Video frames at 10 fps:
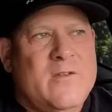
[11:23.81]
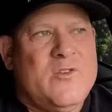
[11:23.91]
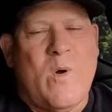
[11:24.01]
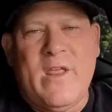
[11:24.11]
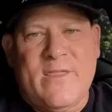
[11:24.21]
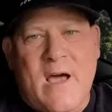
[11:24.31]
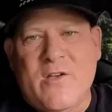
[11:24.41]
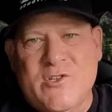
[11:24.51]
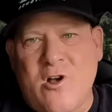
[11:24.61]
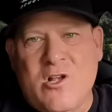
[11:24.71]

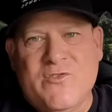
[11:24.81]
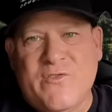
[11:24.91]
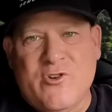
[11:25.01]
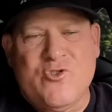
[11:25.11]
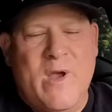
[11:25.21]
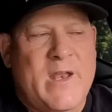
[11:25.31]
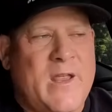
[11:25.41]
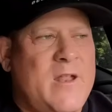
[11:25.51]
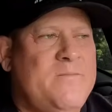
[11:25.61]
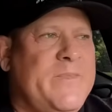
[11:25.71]
$20,000 for your trade
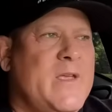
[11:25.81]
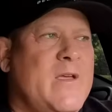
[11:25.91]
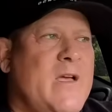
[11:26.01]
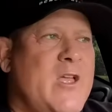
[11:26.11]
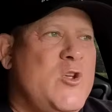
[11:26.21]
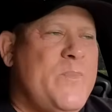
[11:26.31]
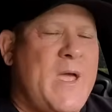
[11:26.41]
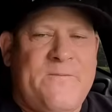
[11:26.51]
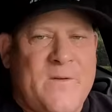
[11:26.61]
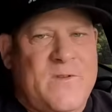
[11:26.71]
in and you
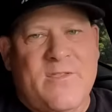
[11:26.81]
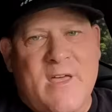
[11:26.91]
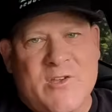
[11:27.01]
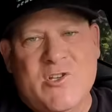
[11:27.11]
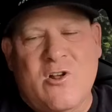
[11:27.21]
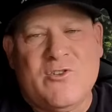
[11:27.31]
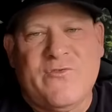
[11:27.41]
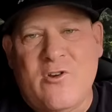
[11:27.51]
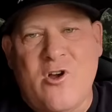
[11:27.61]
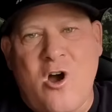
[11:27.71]
pay $50,000
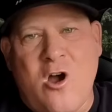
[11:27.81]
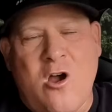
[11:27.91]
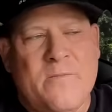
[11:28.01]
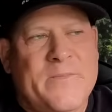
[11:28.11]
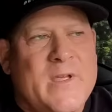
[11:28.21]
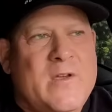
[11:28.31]
for your car,